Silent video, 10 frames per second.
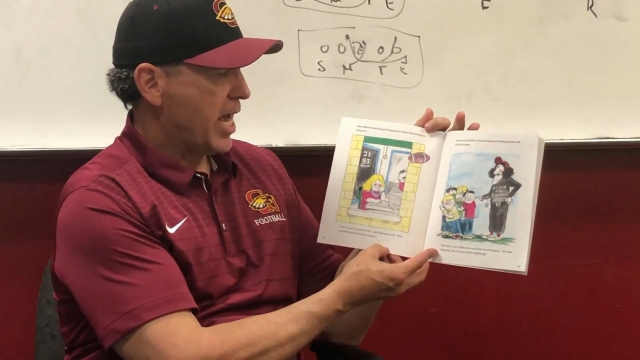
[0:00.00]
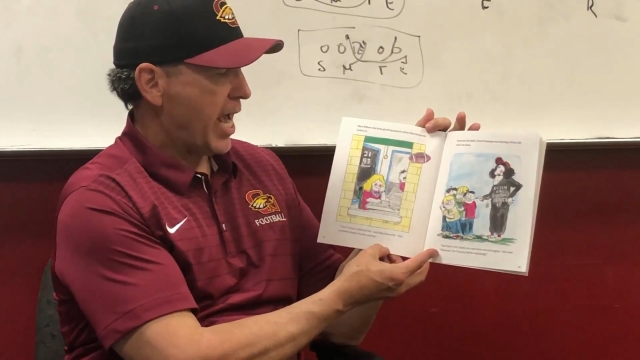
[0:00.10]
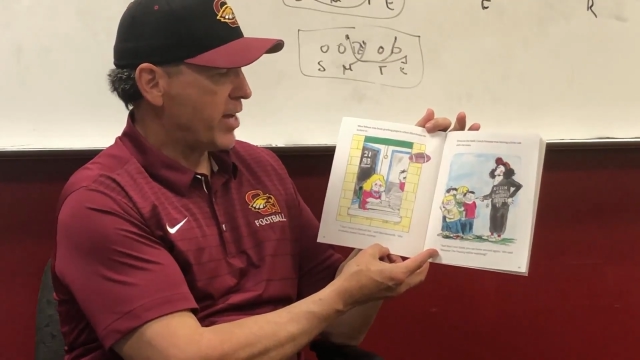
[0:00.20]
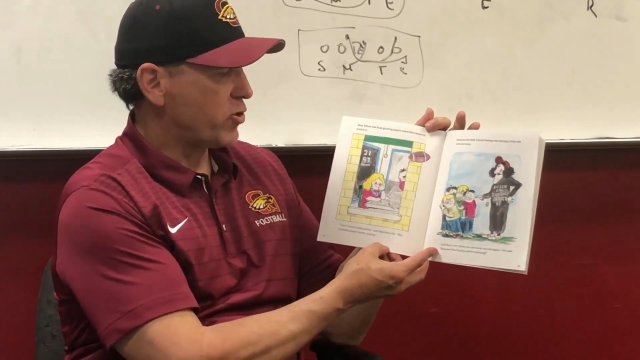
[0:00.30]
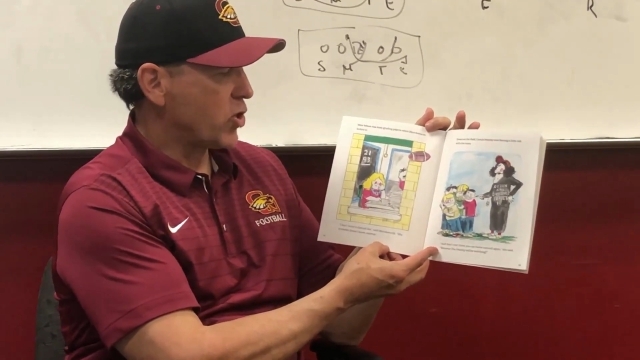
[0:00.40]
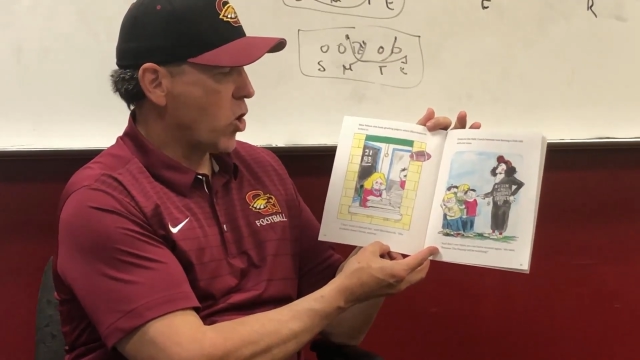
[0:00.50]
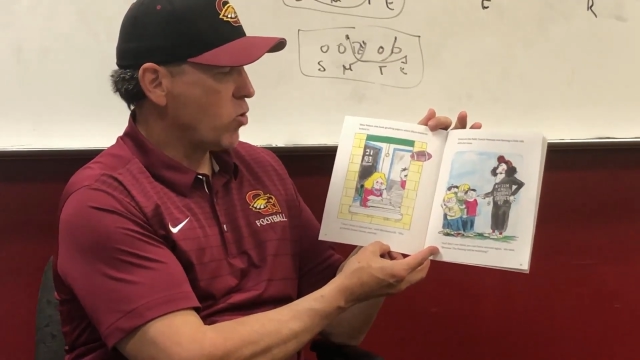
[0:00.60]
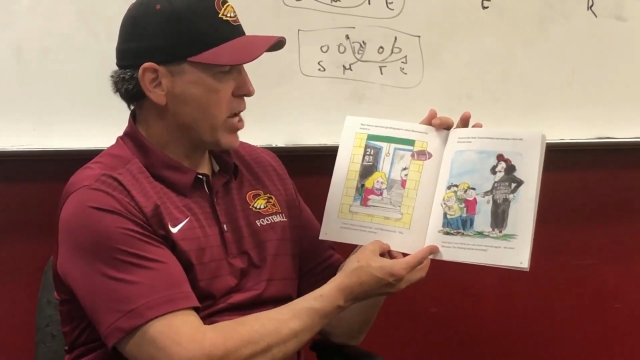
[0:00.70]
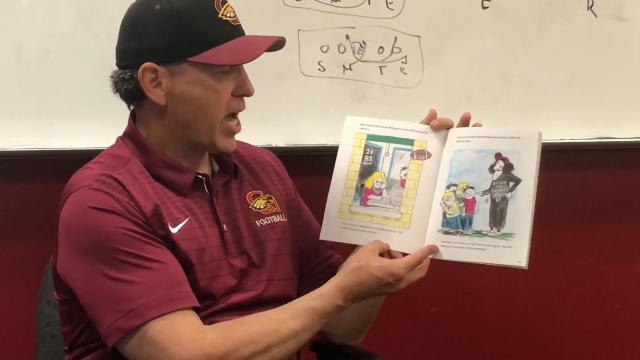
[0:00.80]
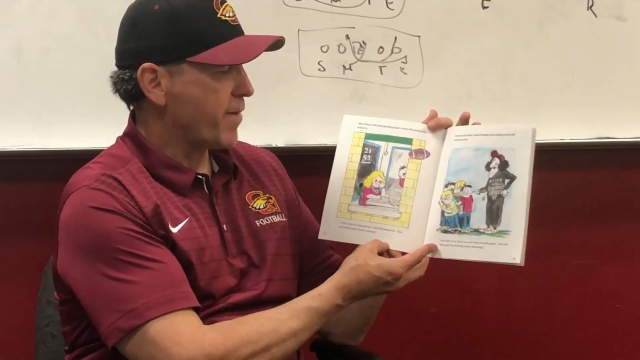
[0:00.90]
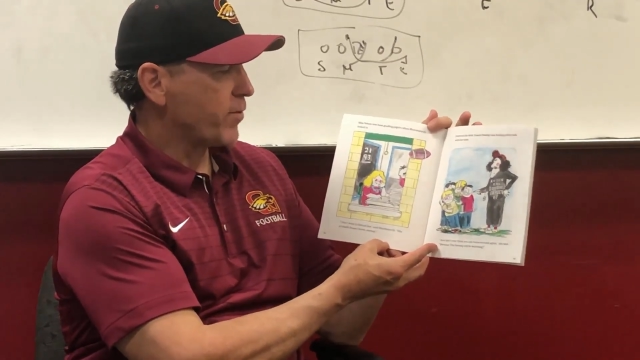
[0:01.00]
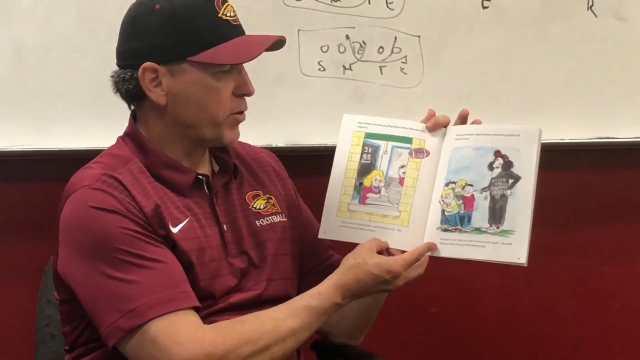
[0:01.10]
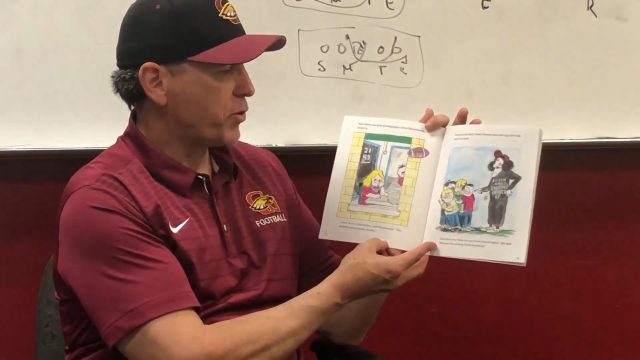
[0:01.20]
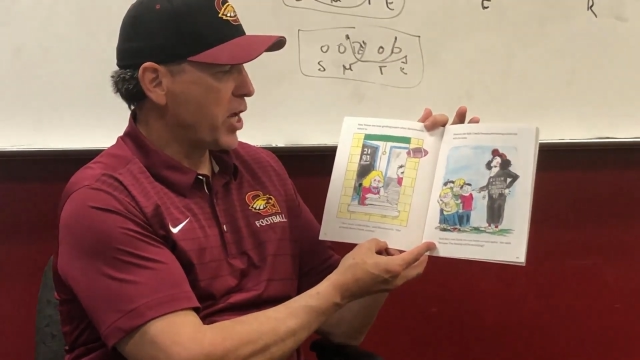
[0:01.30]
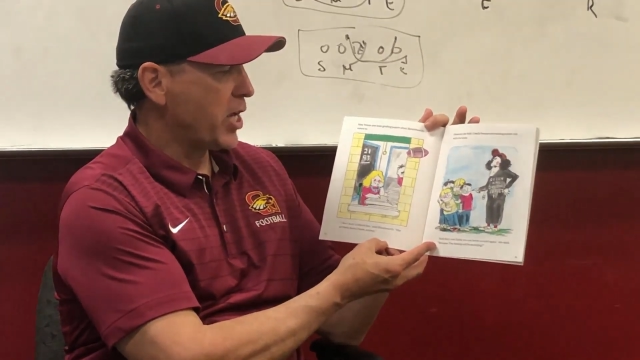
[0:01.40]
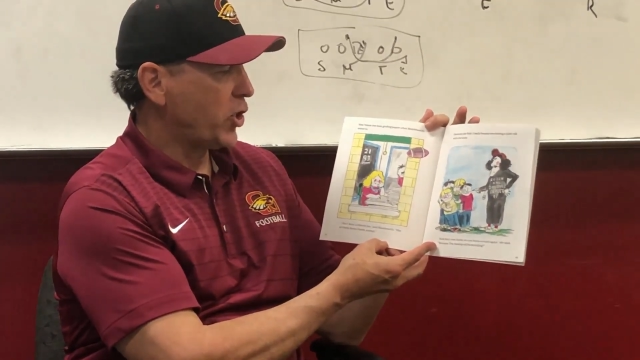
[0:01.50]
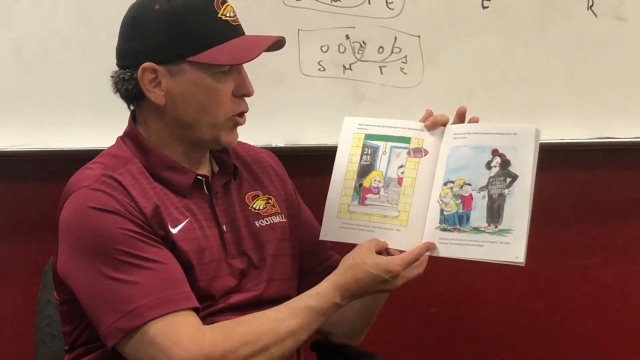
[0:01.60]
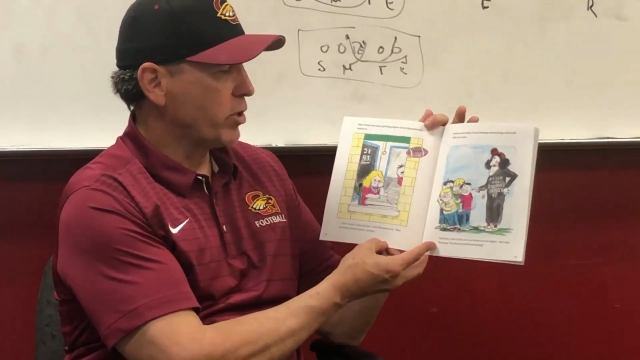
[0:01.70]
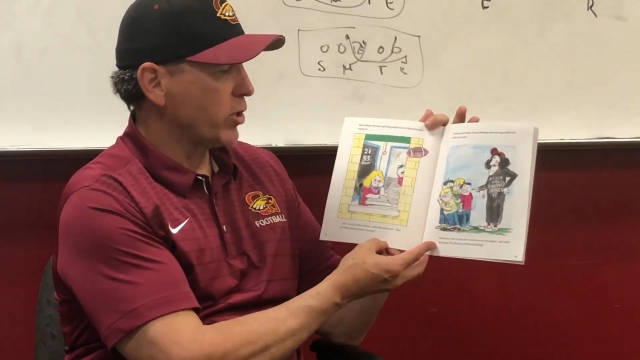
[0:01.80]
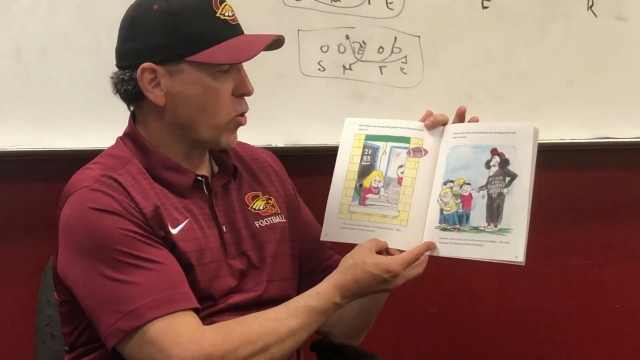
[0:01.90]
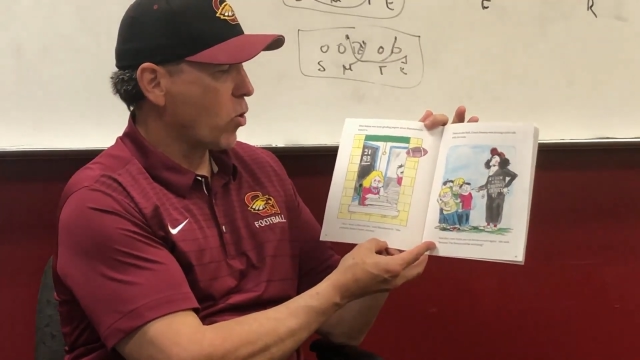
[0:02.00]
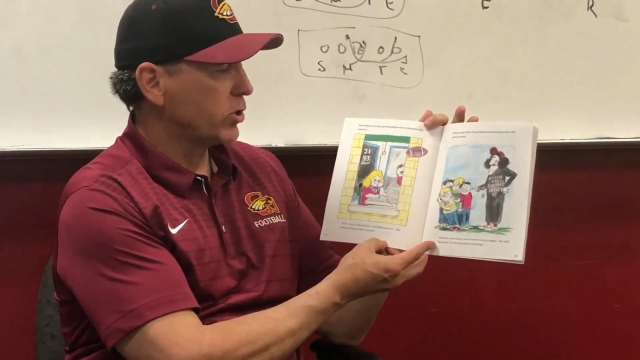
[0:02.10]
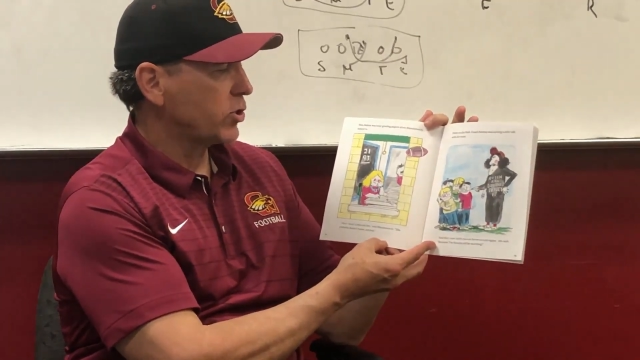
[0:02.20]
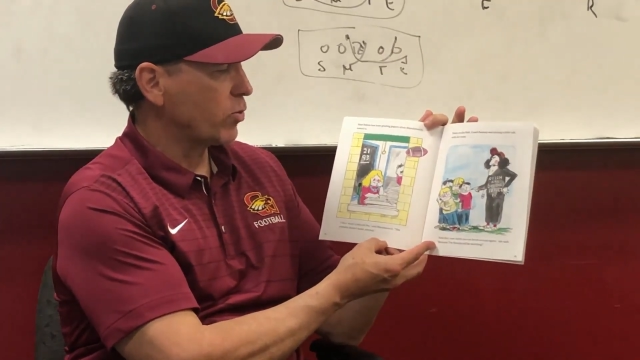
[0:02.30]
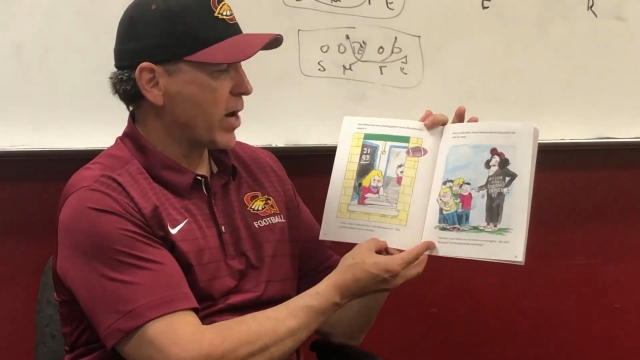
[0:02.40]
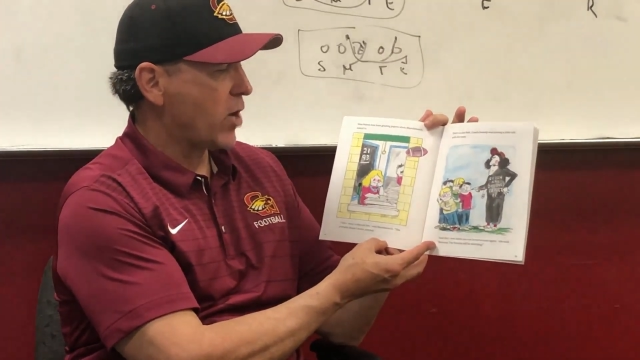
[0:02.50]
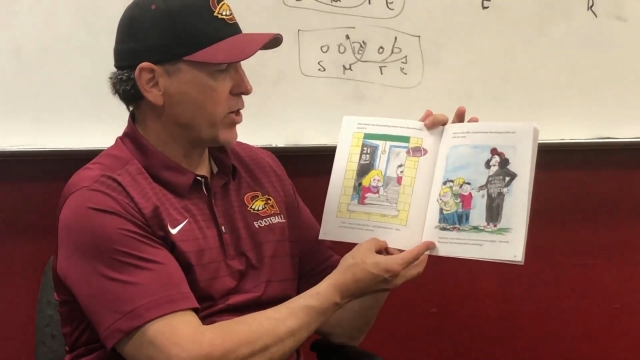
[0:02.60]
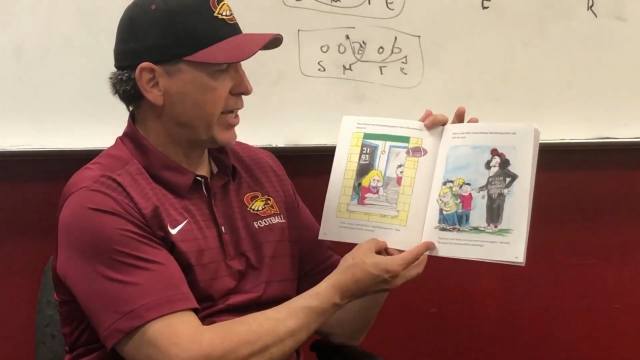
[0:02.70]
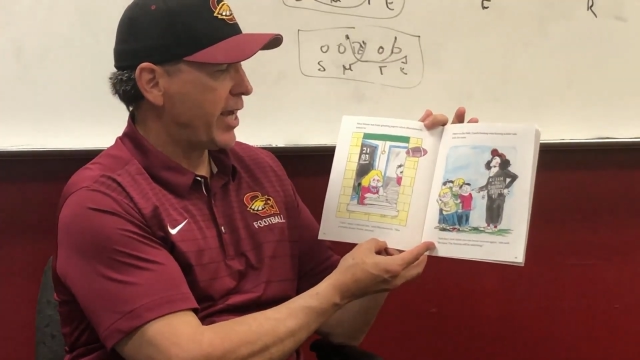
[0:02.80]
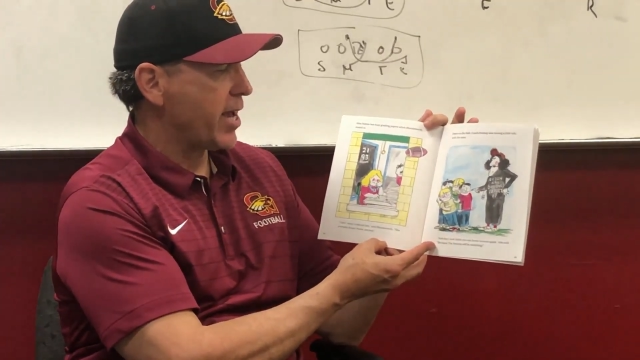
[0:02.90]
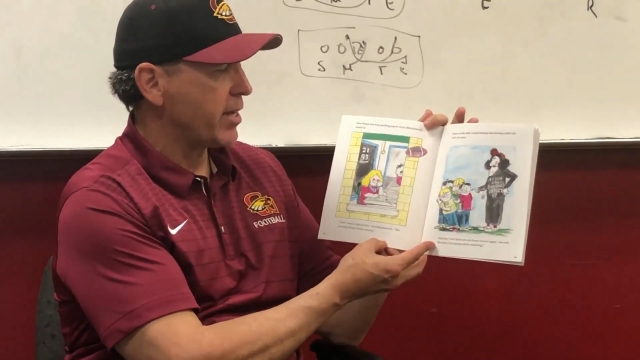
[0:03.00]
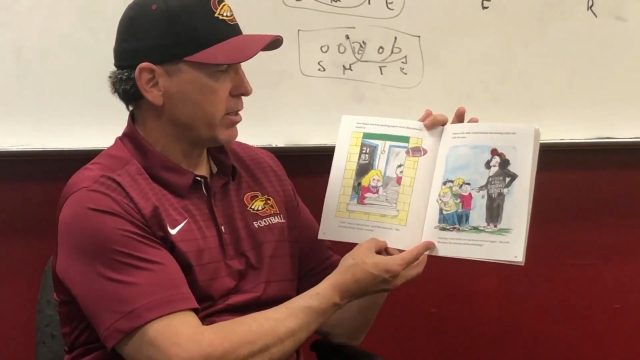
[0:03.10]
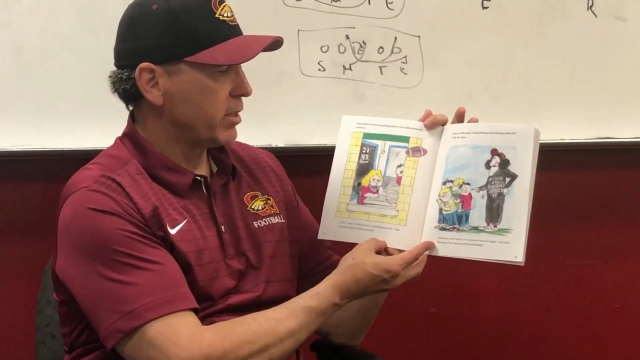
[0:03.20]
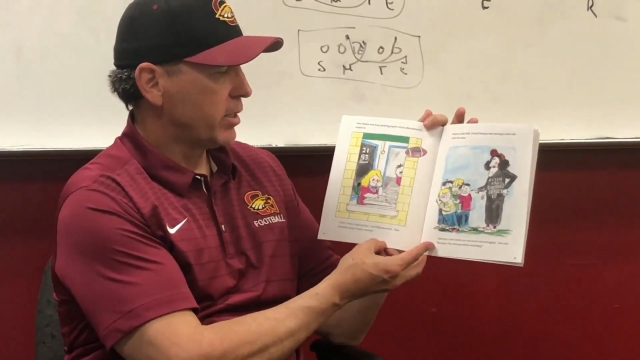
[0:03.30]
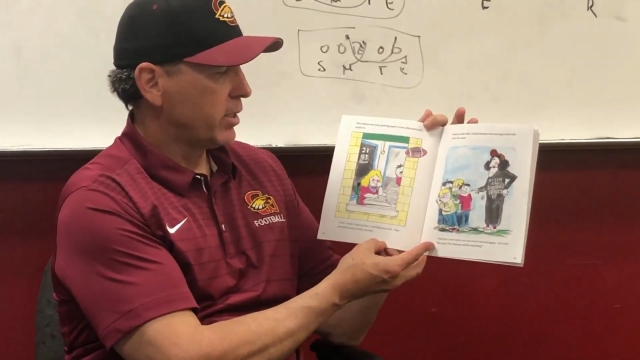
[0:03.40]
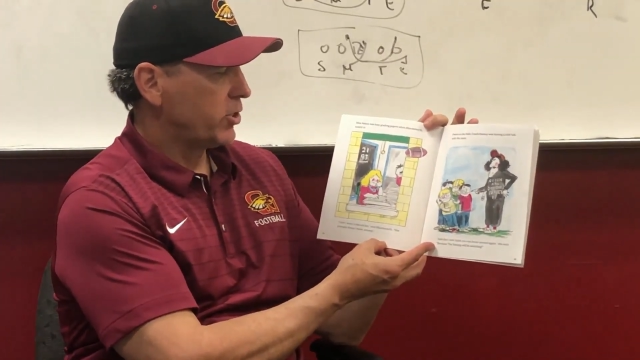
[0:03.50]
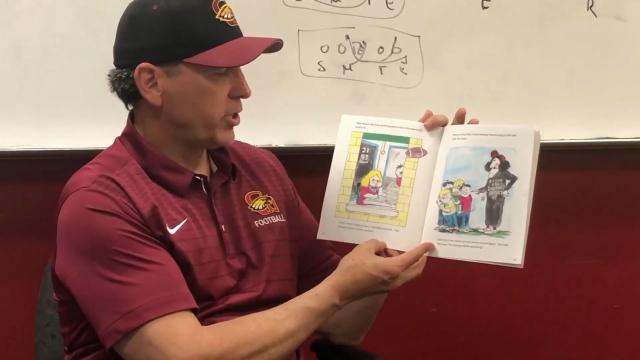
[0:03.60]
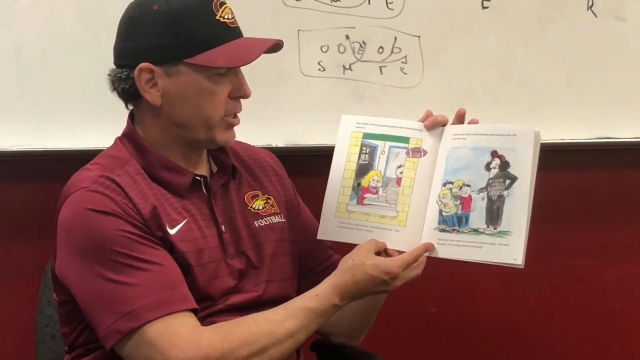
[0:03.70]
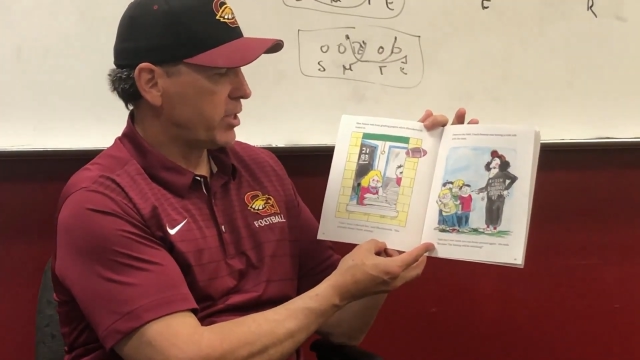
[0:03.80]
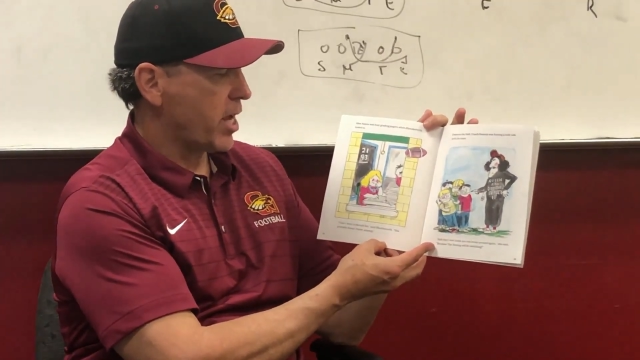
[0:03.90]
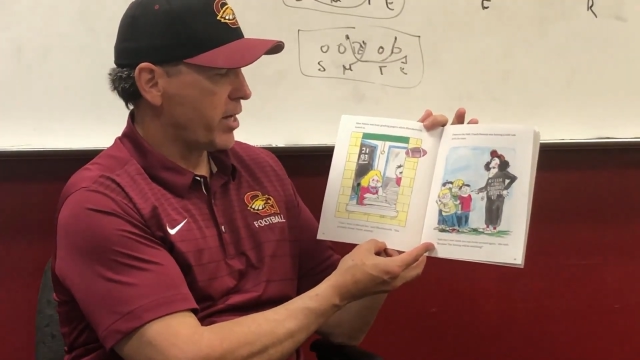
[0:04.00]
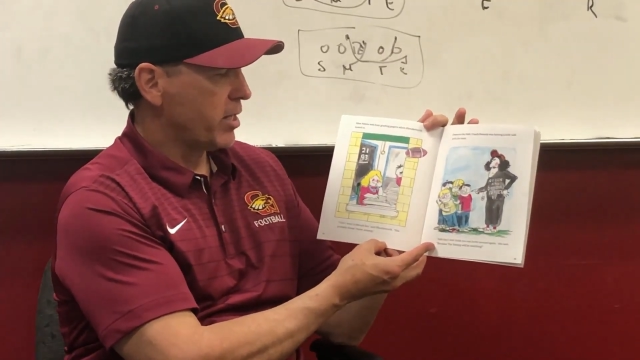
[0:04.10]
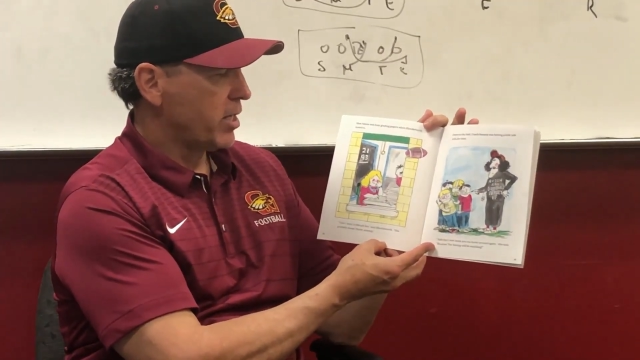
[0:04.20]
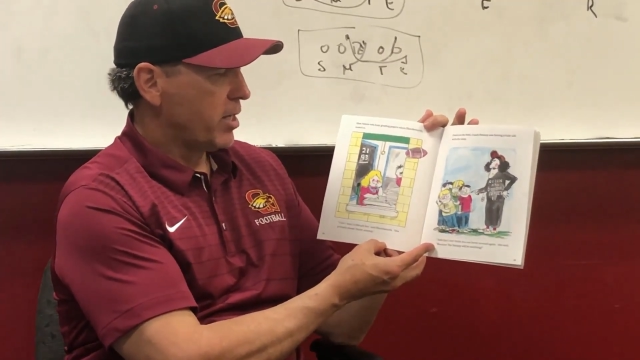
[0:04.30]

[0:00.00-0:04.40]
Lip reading: "And don't ever think you can horse around again," she said,